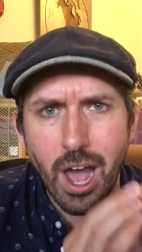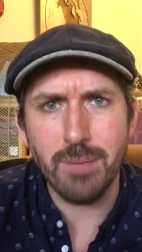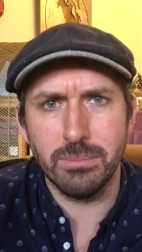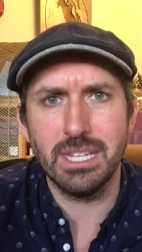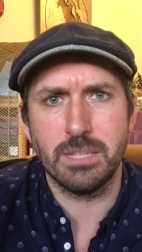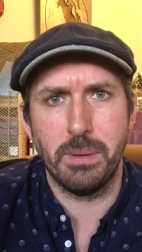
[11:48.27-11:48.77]

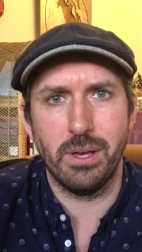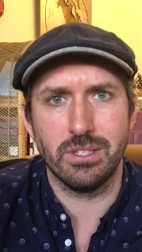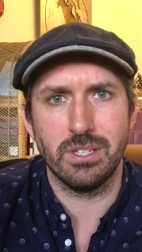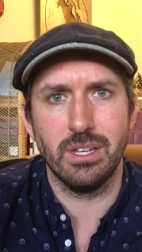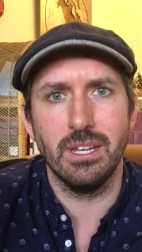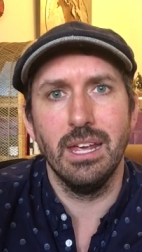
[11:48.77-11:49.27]
I'm this
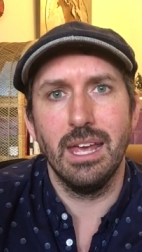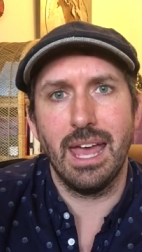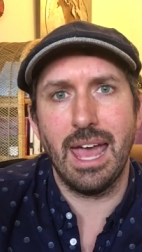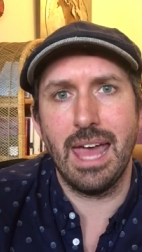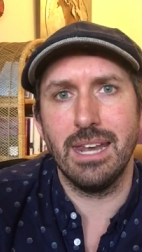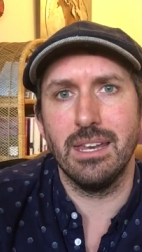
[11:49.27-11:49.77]
person
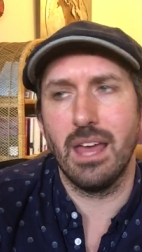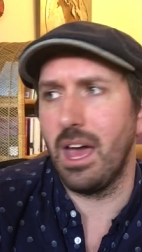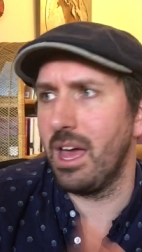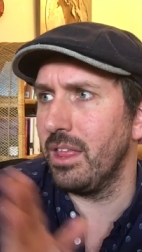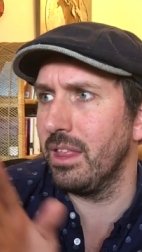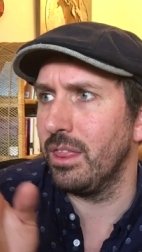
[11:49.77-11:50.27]
and
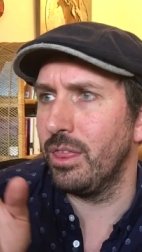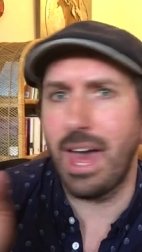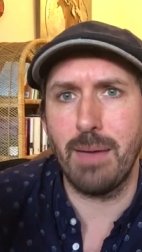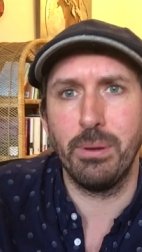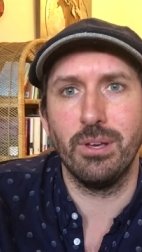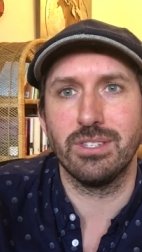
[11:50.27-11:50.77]

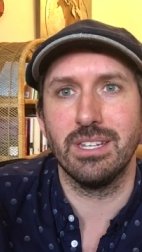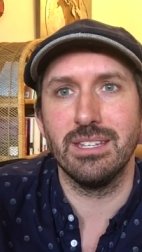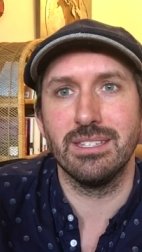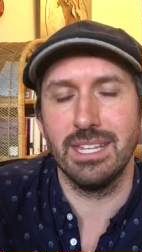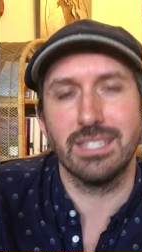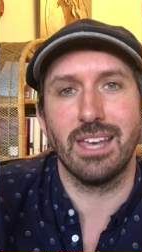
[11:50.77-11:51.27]
that person
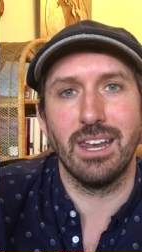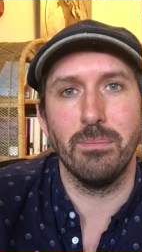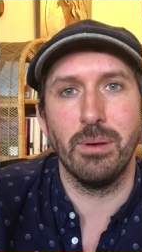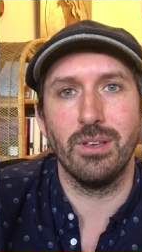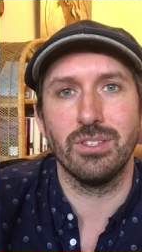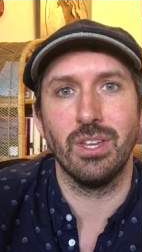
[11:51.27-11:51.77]
is this kind of
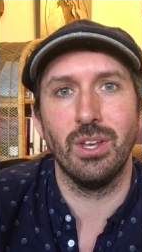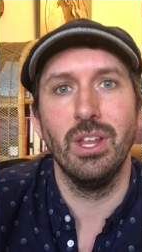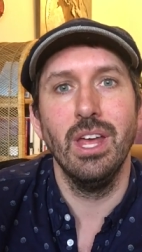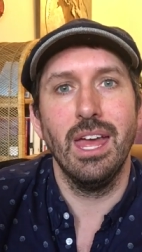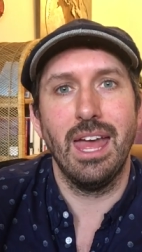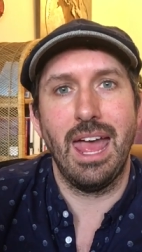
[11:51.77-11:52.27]
person
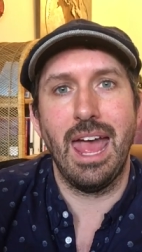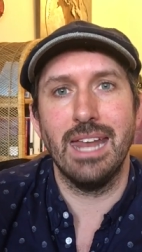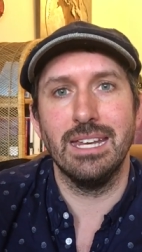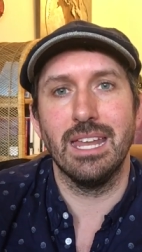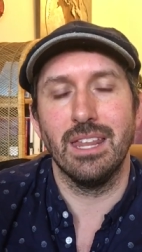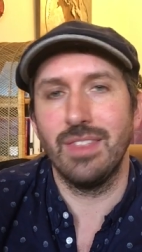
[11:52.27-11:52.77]

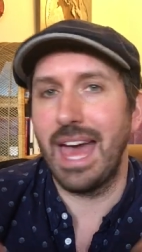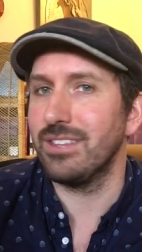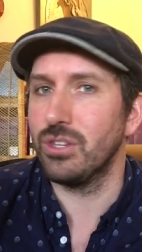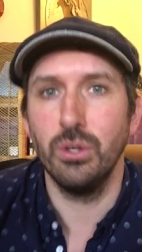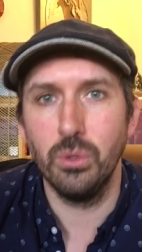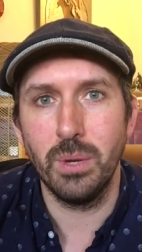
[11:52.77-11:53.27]
and
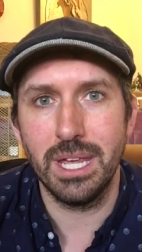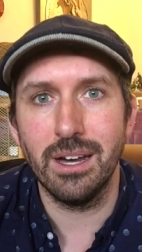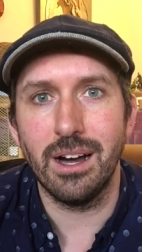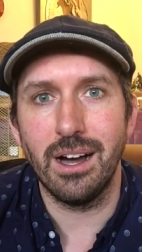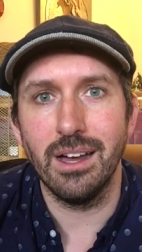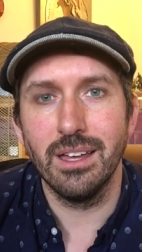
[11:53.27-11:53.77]
that's who we
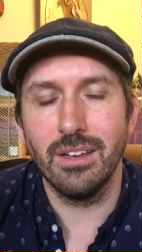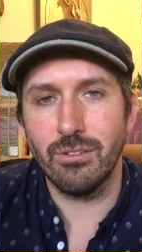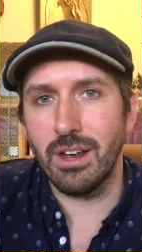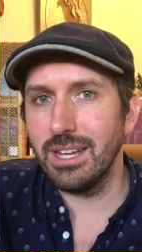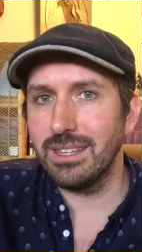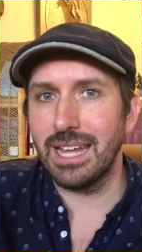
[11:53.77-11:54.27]
are,
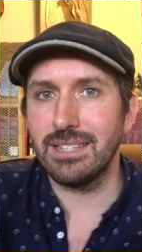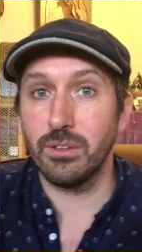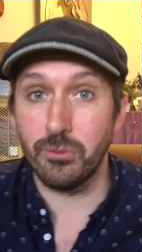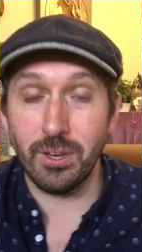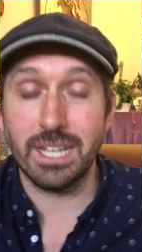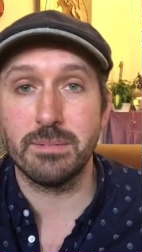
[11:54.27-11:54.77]
right? That's a
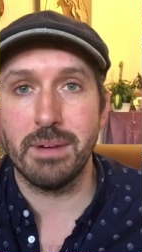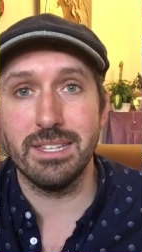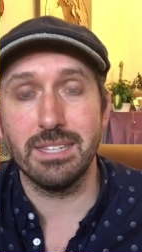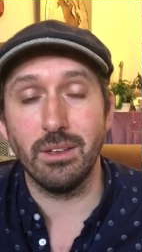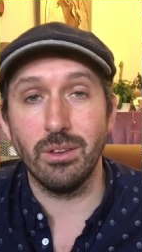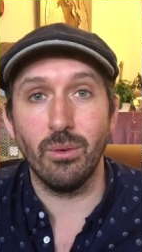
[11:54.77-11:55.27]
fixed
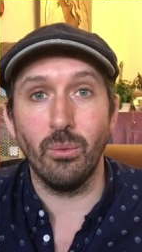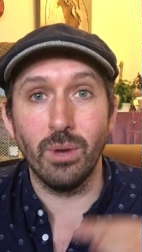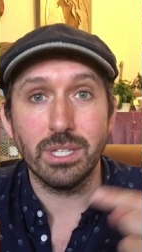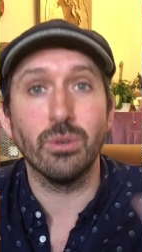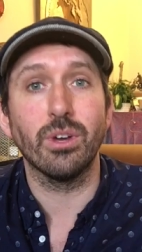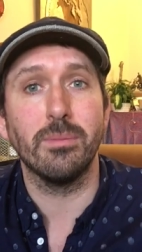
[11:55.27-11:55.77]
mindset.
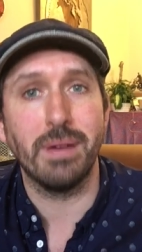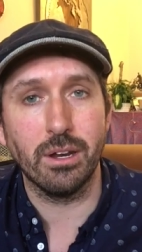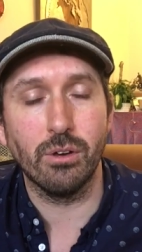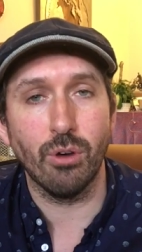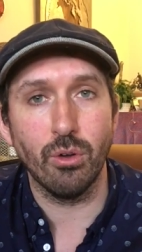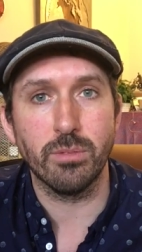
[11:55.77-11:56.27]
We're talking about
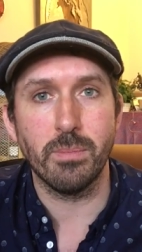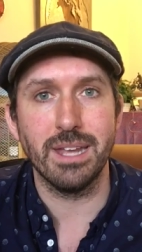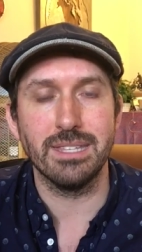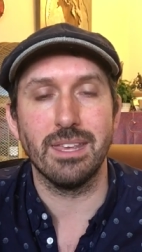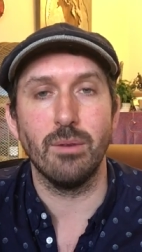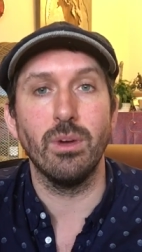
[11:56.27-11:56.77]
a growth
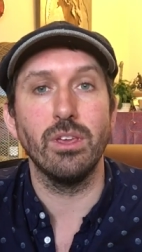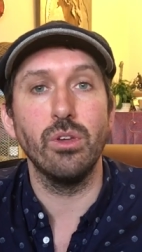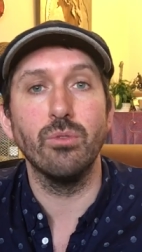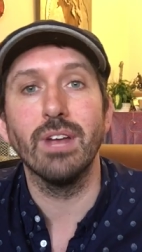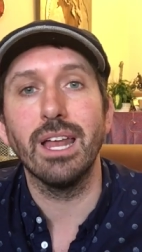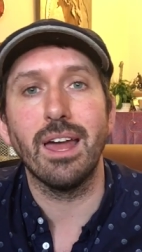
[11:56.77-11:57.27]
mindset where
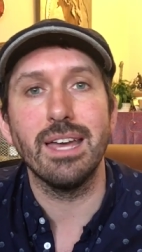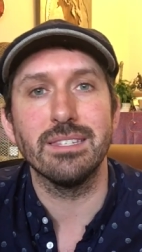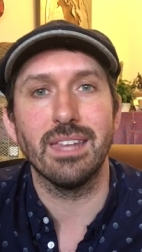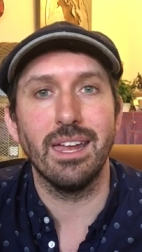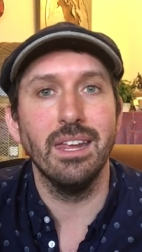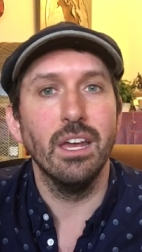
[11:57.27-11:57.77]
you realize
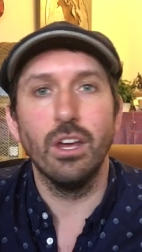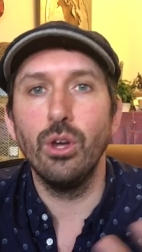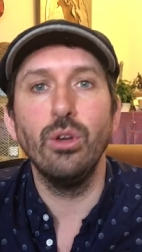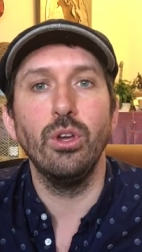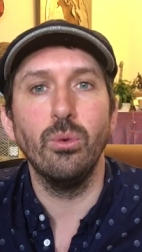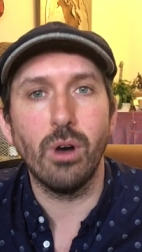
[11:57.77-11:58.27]
that
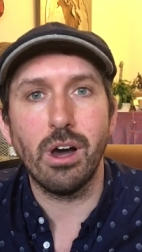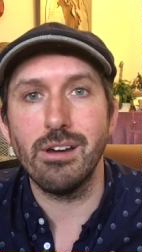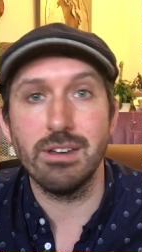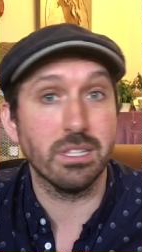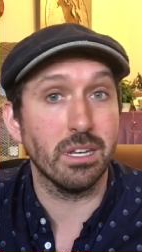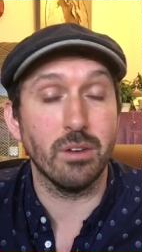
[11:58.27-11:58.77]
who you
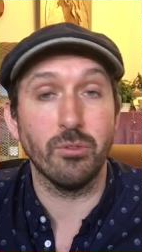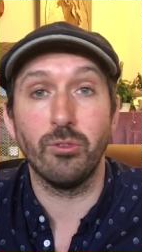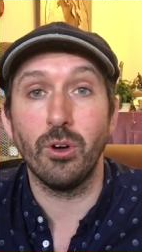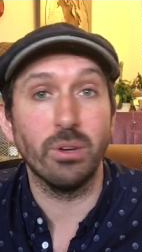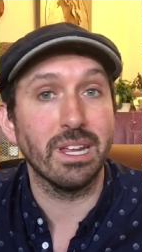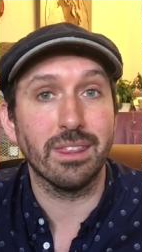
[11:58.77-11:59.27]
are is an
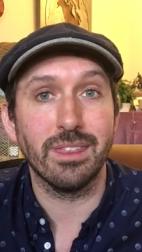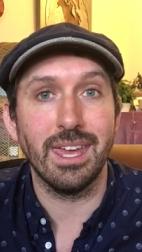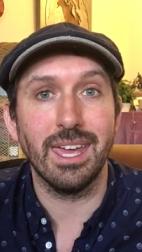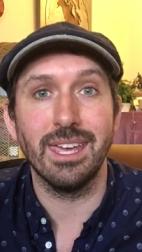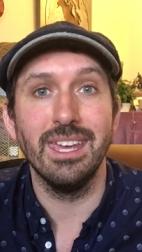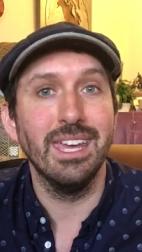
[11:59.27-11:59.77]
unfolding
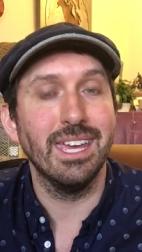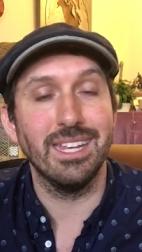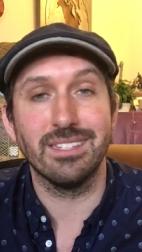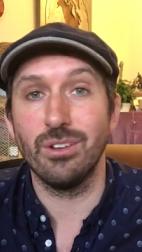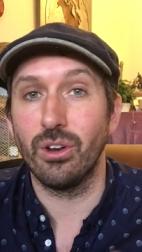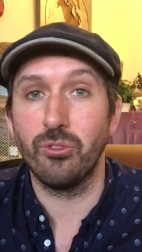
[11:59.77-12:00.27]
thing.
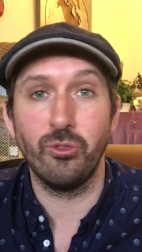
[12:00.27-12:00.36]
It's not a